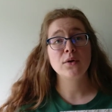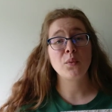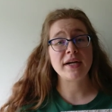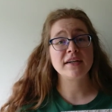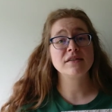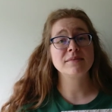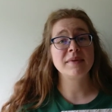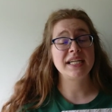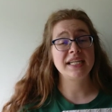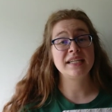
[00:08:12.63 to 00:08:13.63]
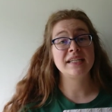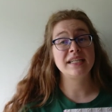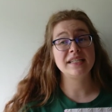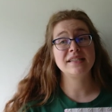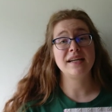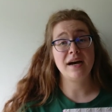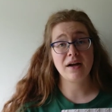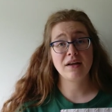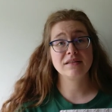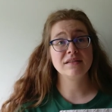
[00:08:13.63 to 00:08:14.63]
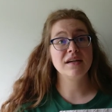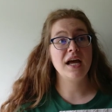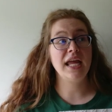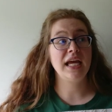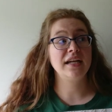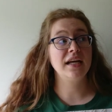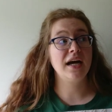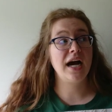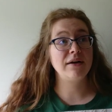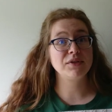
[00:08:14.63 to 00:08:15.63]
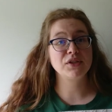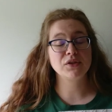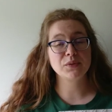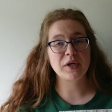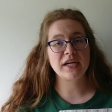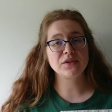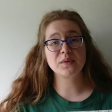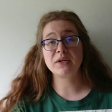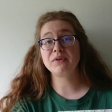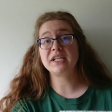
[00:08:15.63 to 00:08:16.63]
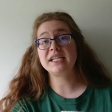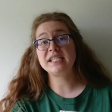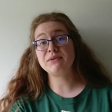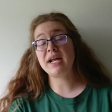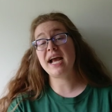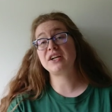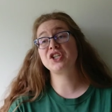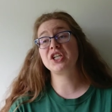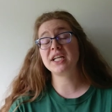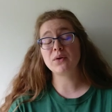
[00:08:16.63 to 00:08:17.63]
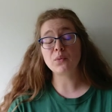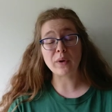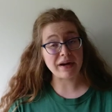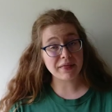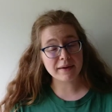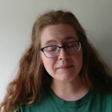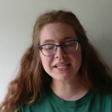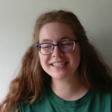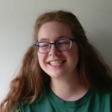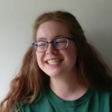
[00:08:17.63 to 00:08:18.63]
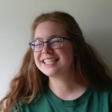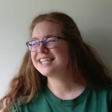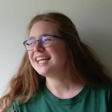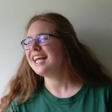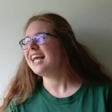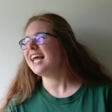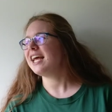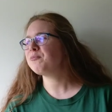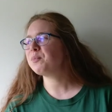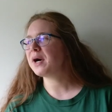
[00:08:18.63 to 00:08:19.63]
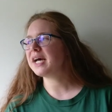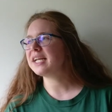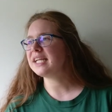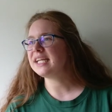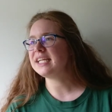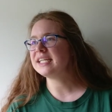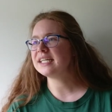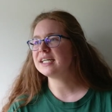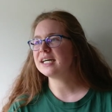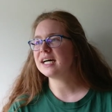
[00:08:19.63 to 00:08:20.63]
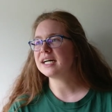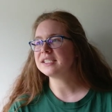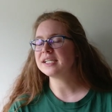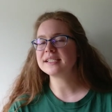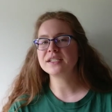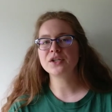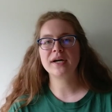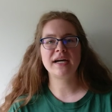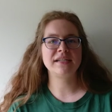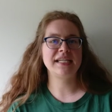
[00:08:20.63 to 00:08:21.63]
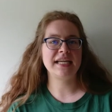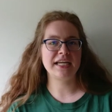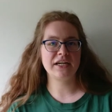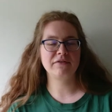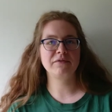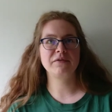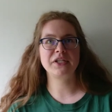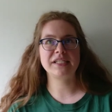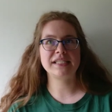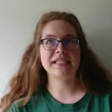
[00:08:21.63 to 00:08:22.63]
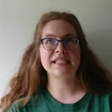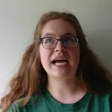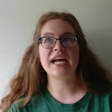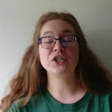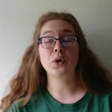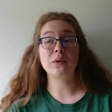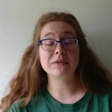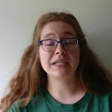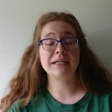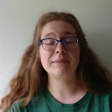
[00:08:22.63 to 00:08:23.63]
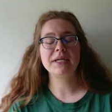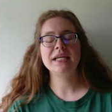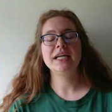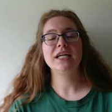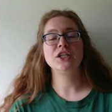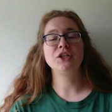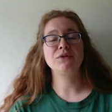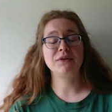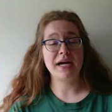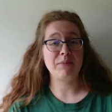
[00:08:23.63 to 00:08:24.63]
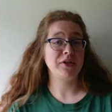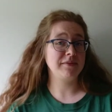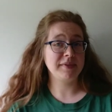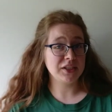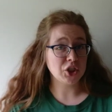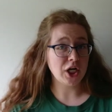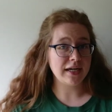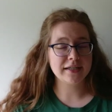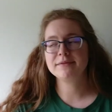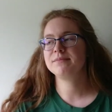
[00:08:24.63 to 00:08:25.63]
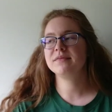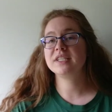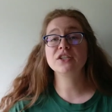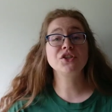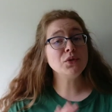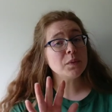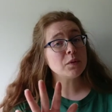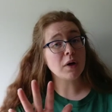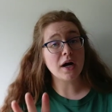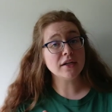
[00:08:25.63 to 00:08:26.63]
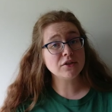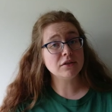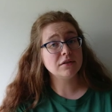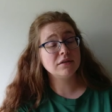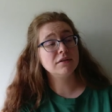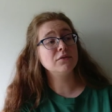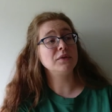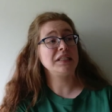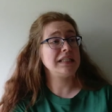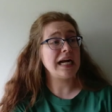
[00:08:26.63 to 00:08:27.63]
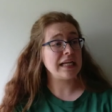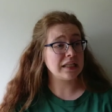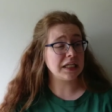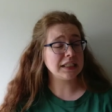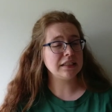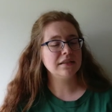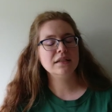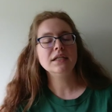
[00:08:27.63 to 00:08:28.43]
wears my hand knit socks, and I was so surprised when I realized he would actually wear them. But he doesn't know how to take care of them. For instance, I told him, you do not put them in the dryer. They're superwash with nylon,